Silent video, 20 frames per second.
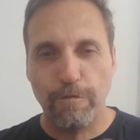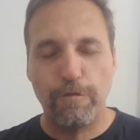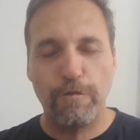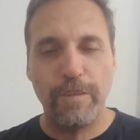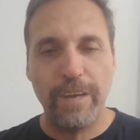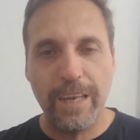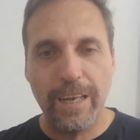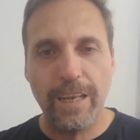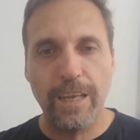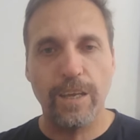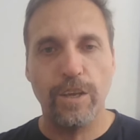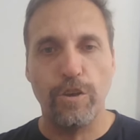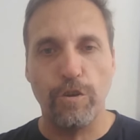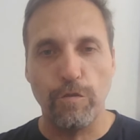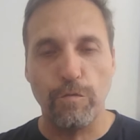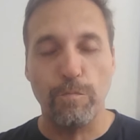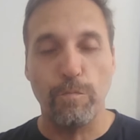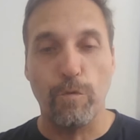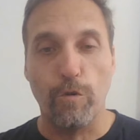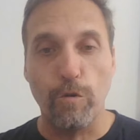feeding
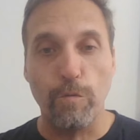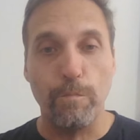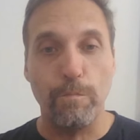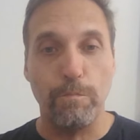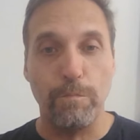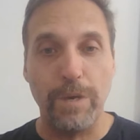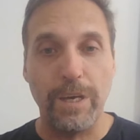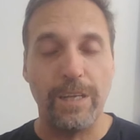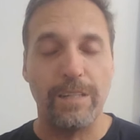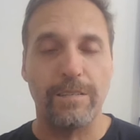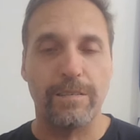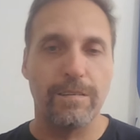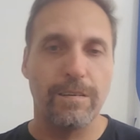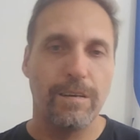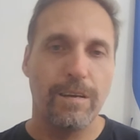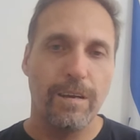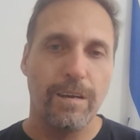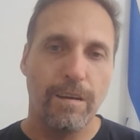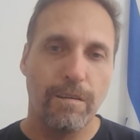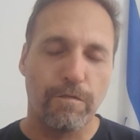you more meat
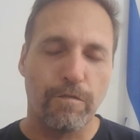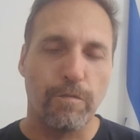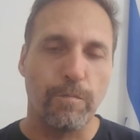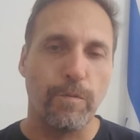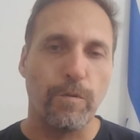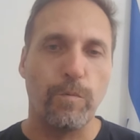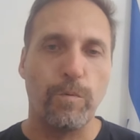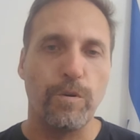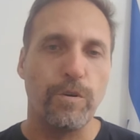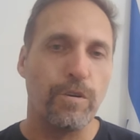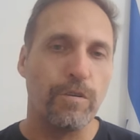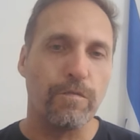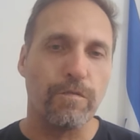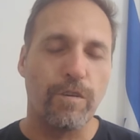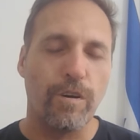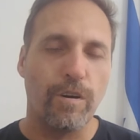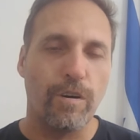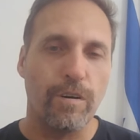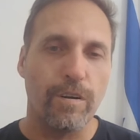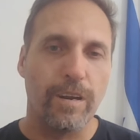from the Word of
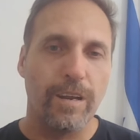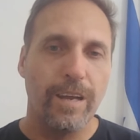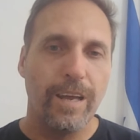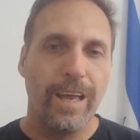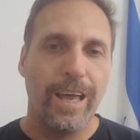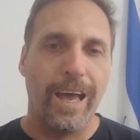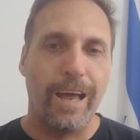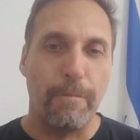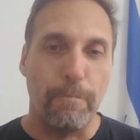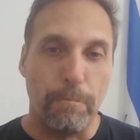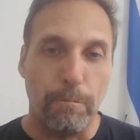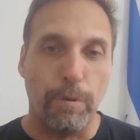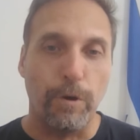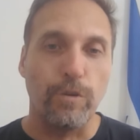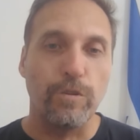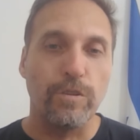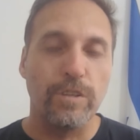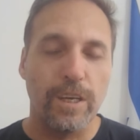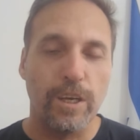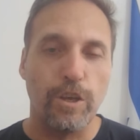God, and
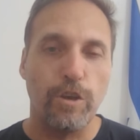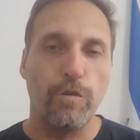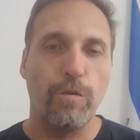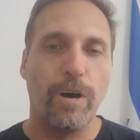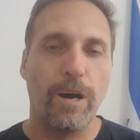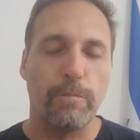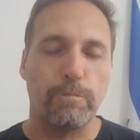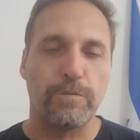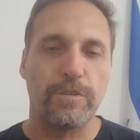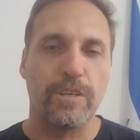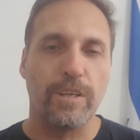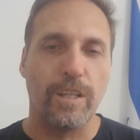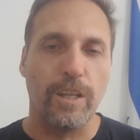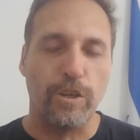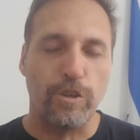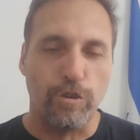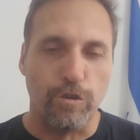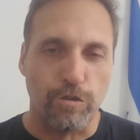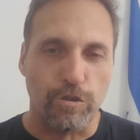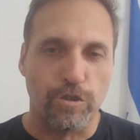building you up so
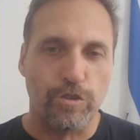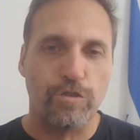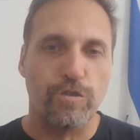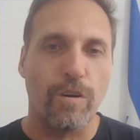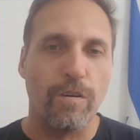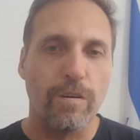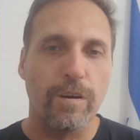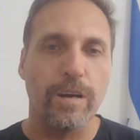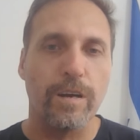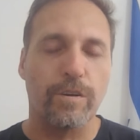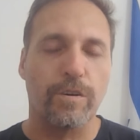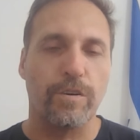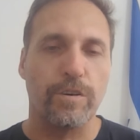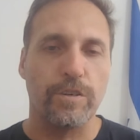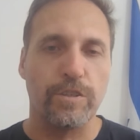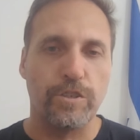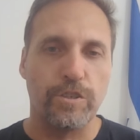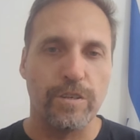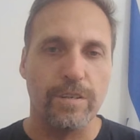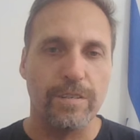that you're stronger
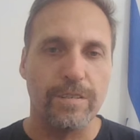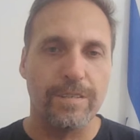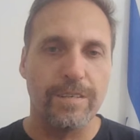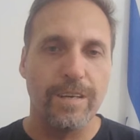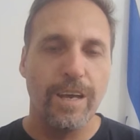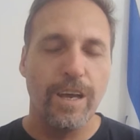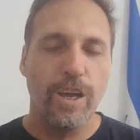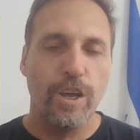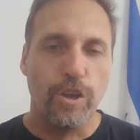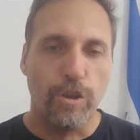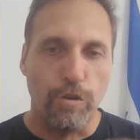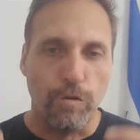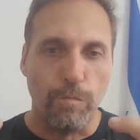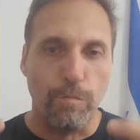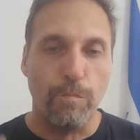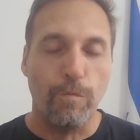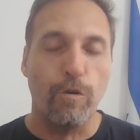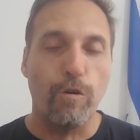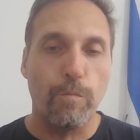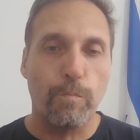Christians, you're
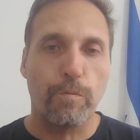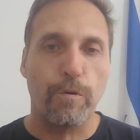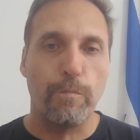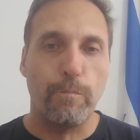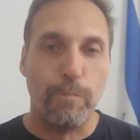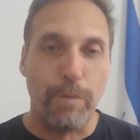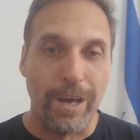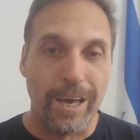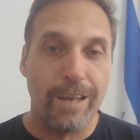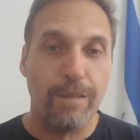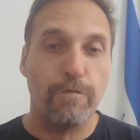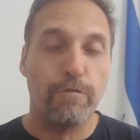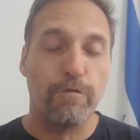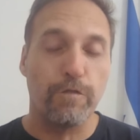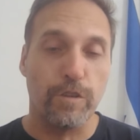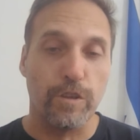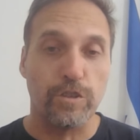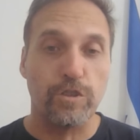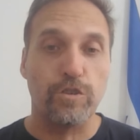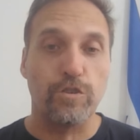more prepared for
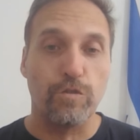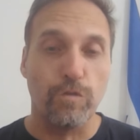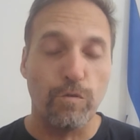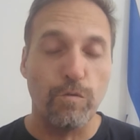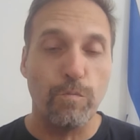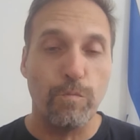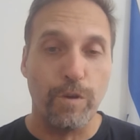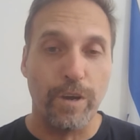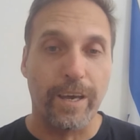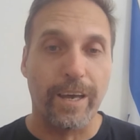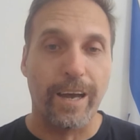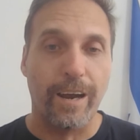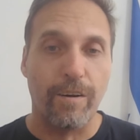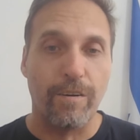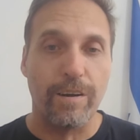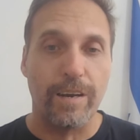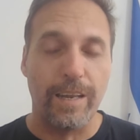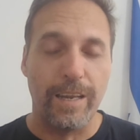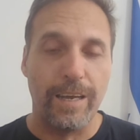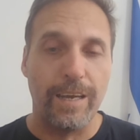the storm we're
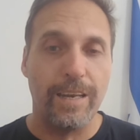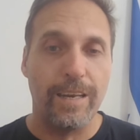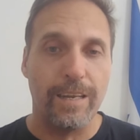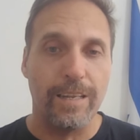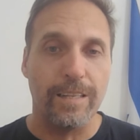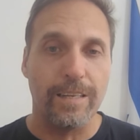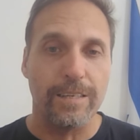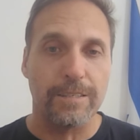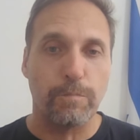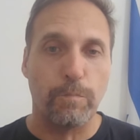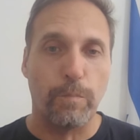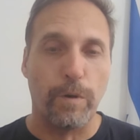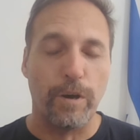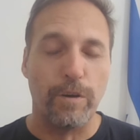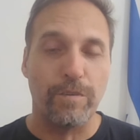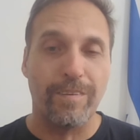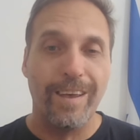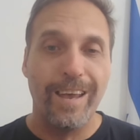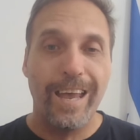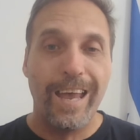currently in in this boat,